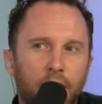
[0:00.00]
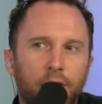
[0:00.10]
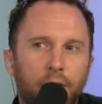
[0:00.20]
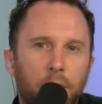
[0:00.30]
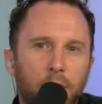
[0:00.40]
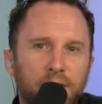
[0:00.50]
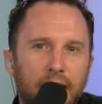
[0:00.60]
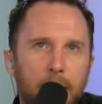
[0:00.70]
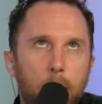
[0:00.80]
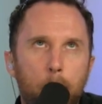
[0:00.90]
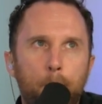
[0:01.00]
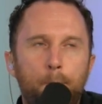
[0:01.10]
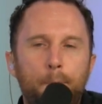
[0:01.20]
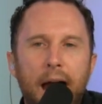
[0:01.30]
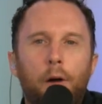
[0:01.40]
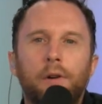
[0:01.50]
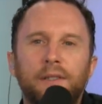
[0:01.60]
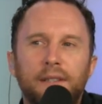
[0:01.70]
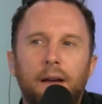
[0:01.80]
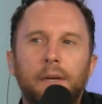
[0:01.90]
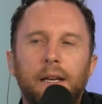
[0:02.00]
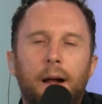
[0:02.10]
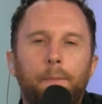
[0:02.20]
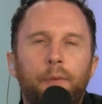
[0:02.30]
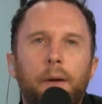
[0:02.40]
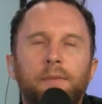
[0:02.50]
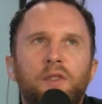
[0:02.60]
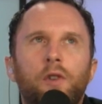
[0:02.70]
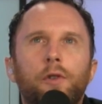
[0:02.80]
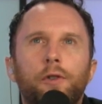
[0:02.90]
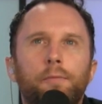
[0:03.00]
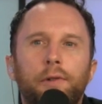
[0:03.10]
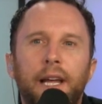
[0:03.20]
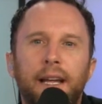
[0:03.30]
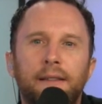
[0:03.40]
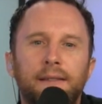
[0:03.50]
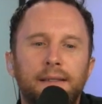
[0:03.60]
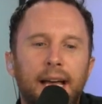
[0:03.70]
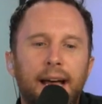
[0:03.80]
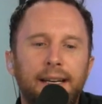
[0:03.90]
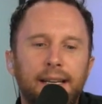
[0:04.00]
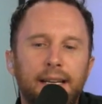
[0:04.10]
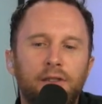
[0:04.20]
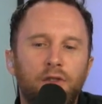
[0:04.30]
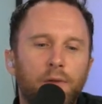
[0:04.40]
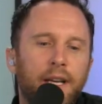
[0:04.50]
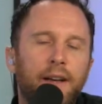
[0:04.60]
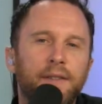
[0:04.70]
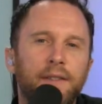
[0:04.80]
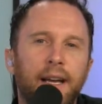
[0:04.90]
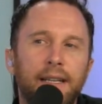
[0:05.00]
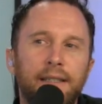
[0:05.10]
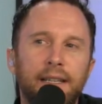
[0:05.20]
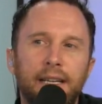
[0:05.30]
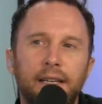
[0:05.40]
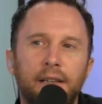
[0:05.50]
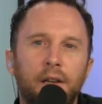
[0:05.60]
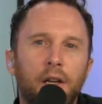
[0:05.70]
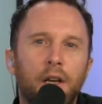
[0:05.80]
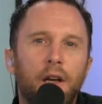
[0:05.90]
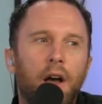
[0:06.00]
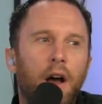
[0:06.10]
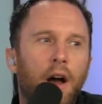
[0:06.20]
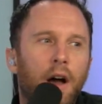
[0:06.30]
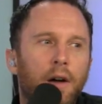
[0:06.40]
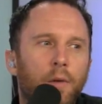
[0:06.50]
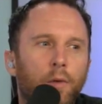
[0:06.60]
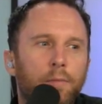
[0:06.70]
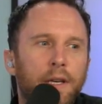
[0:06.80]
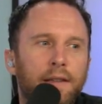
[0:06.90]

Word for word: the most in embarrassing. I mean, um, um, social plans that in 2019 uh, would be